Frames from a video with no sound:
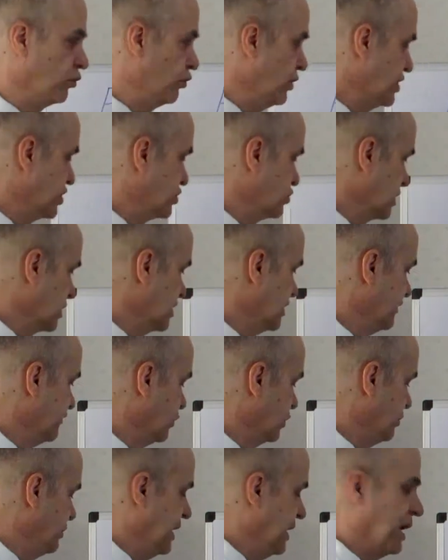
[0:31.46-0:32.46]

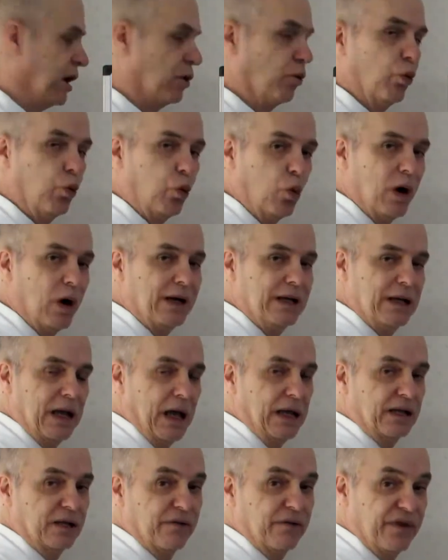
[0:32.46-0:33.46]
restrictive would be on one
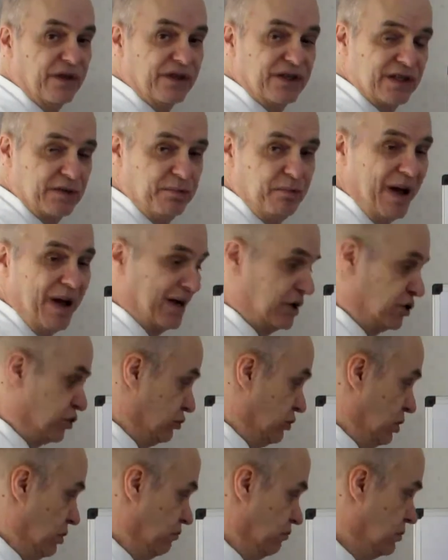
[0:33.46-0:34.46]
end of this
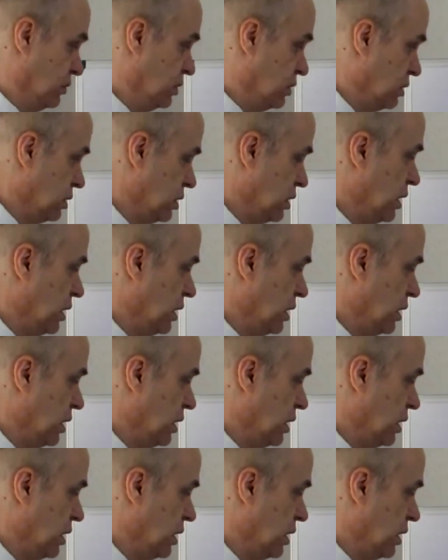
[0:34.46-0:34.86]
spectrum,